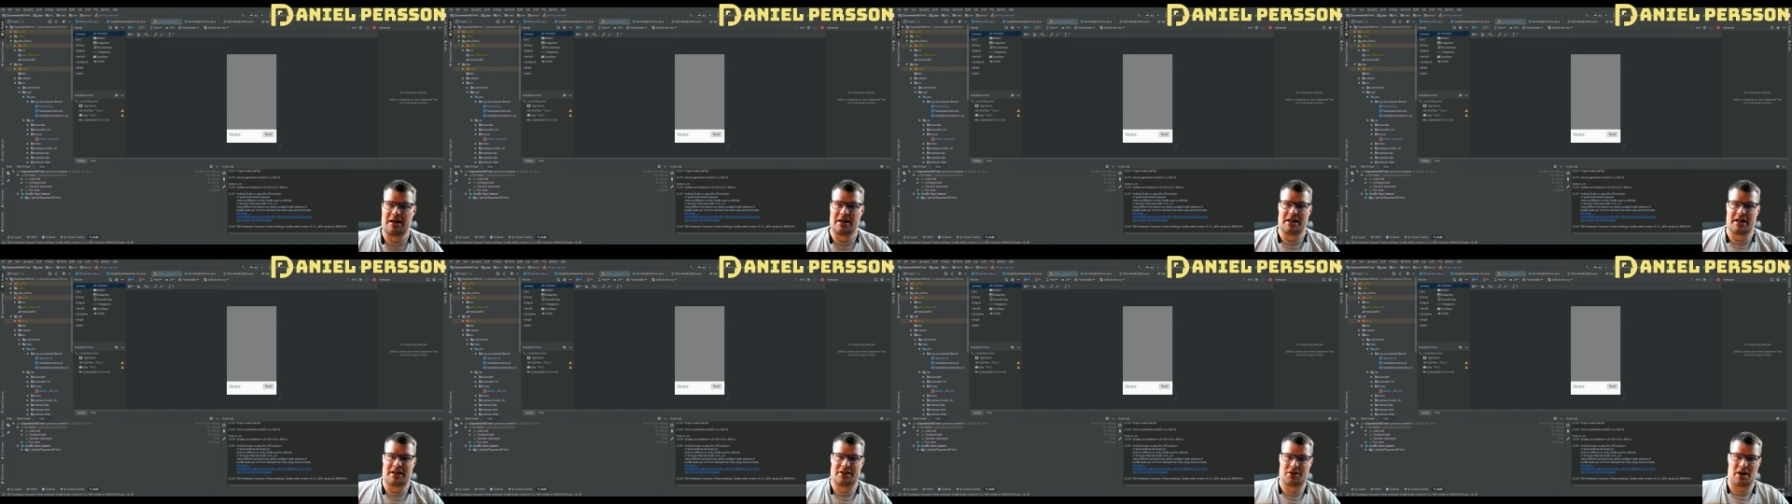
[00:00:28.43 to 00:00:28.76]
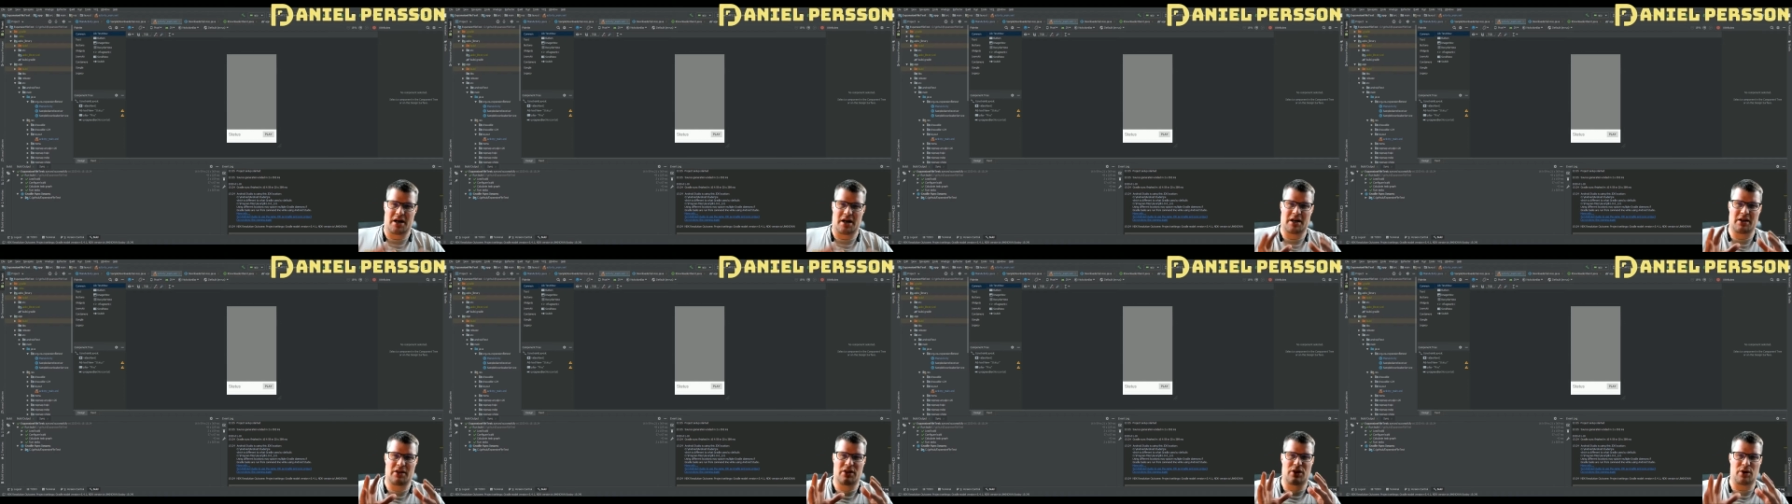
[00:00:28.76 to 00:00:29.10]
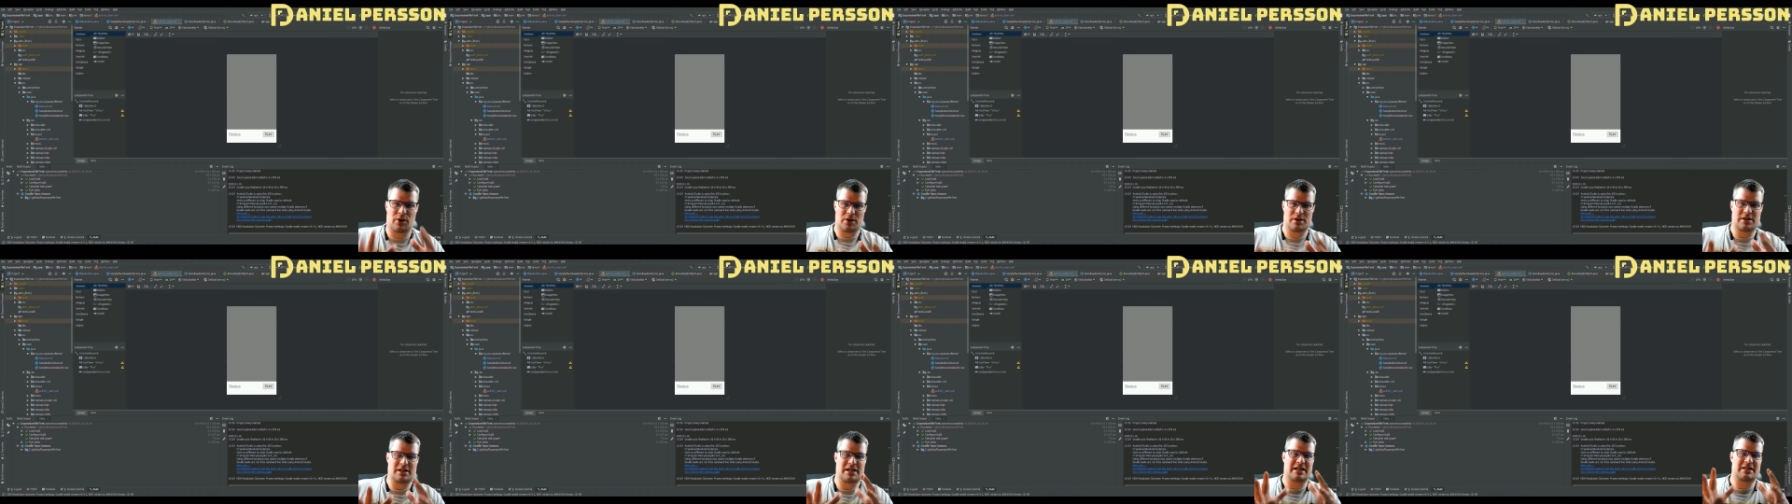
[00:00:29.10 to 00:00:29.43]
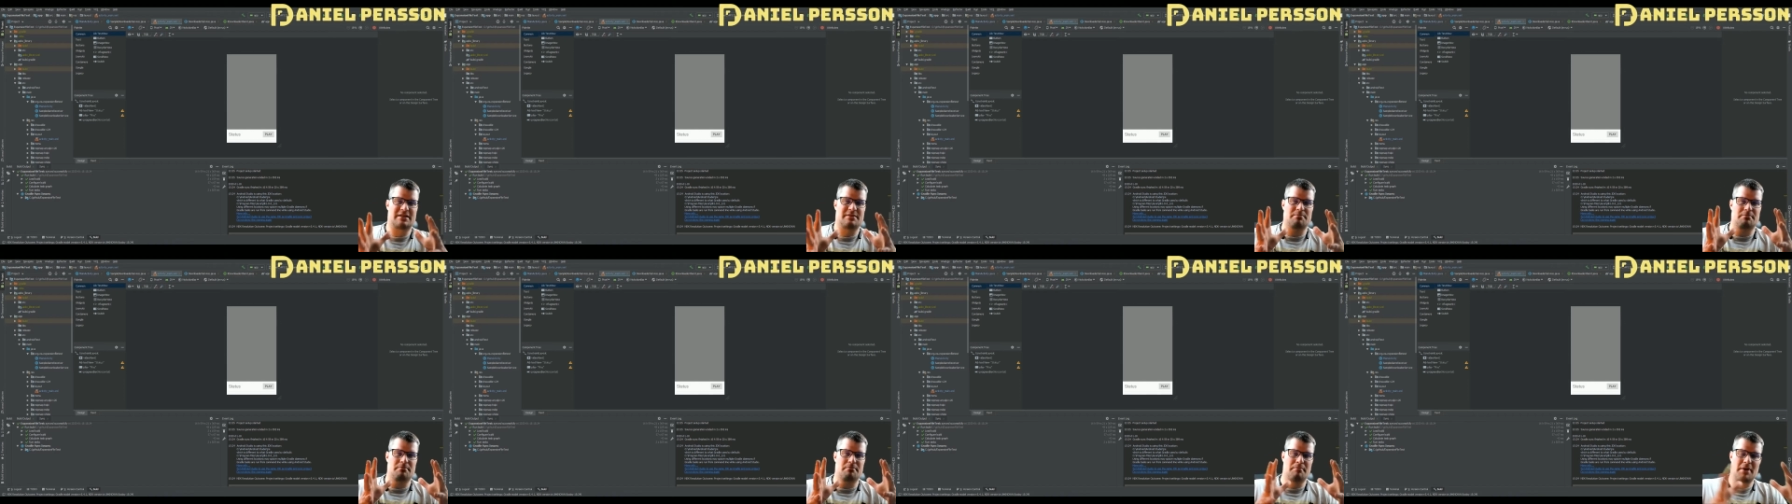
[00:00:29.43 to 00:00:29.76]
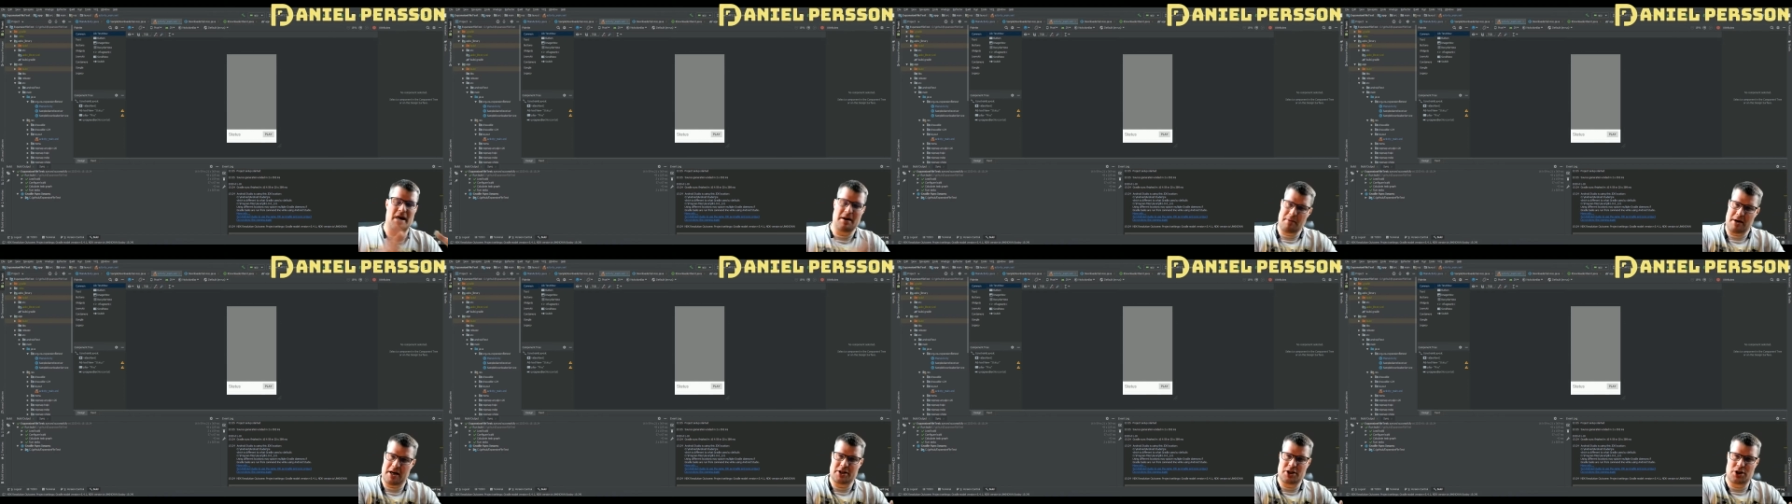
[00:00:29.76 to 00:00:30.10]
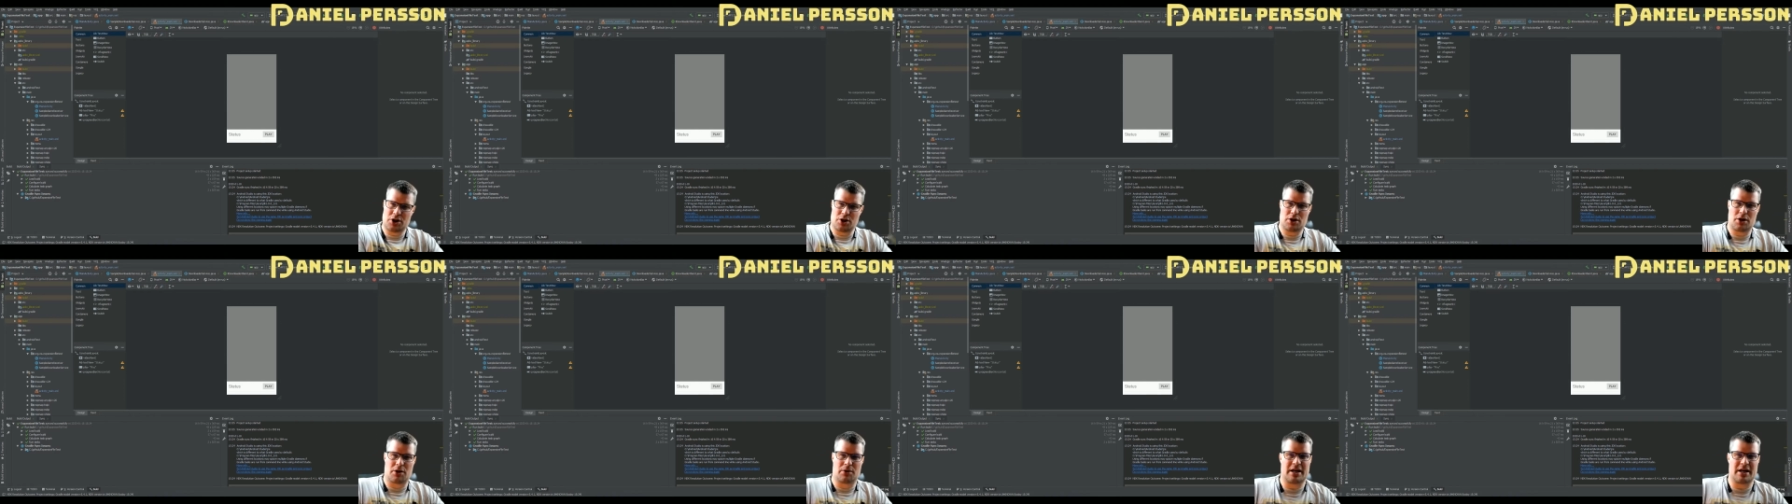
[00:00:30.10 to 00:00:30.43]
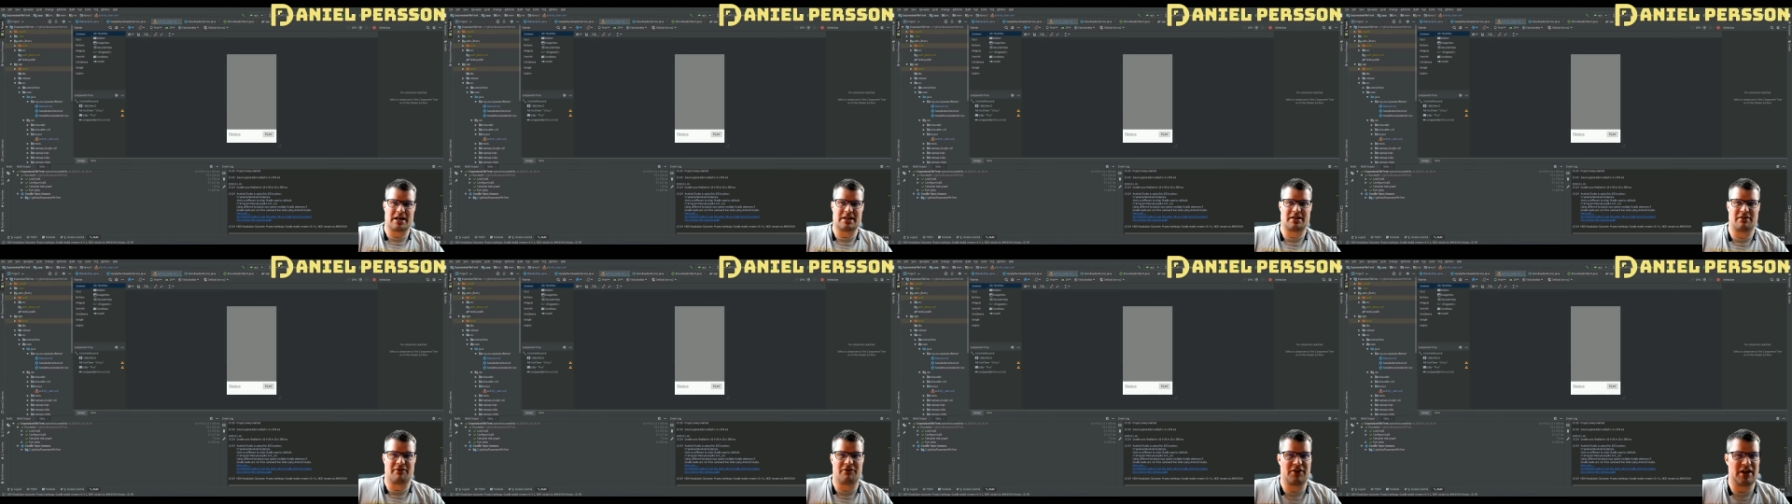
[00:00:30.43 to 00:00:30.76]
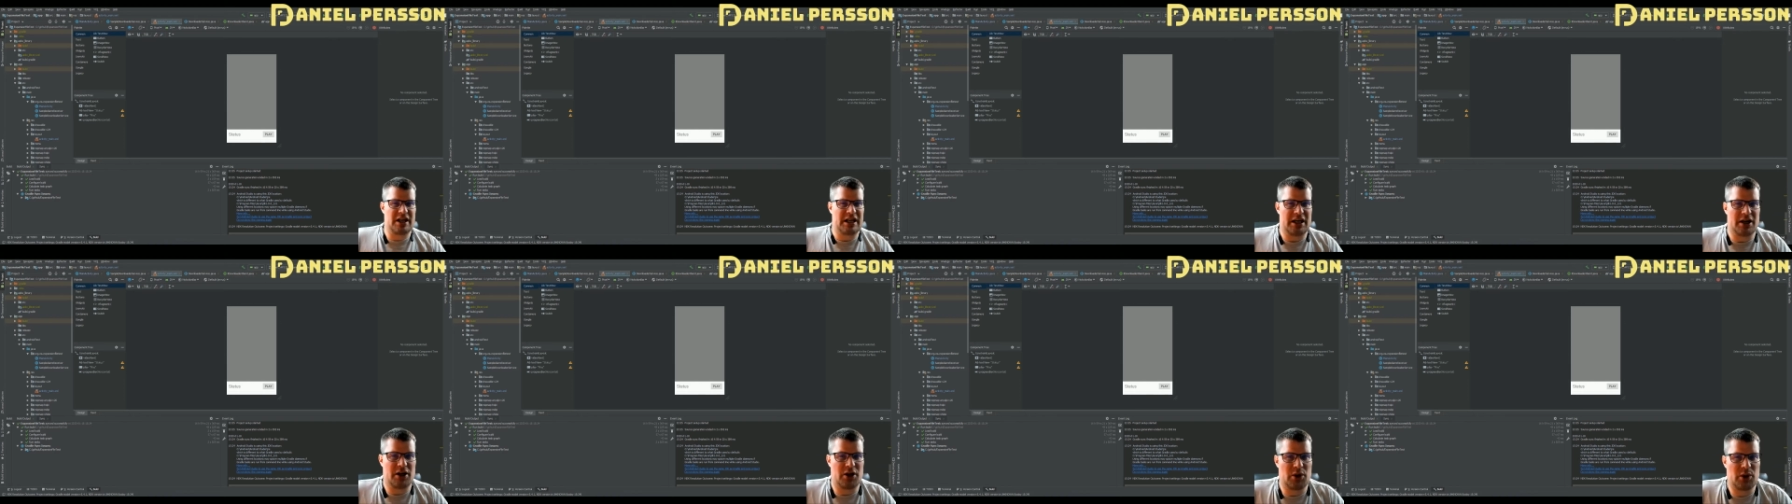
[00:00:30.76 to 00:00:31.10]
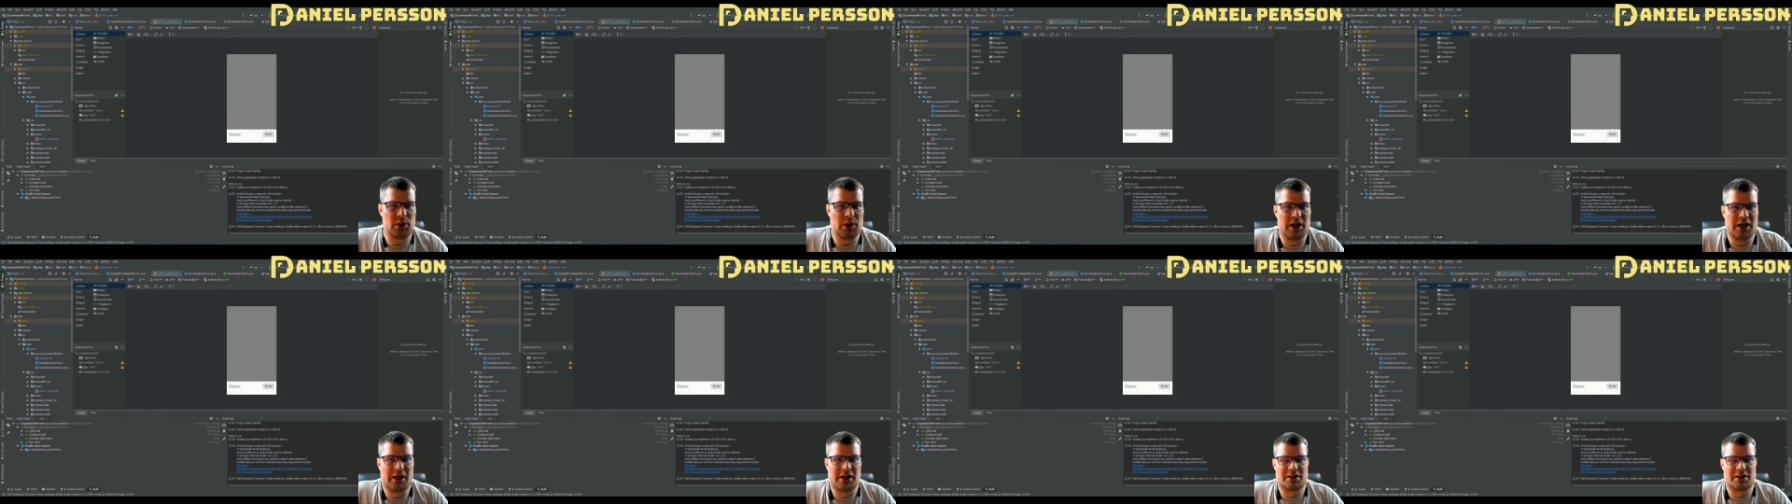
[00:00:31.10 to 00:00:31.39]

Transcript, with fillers: so I thought that maybe I should create a video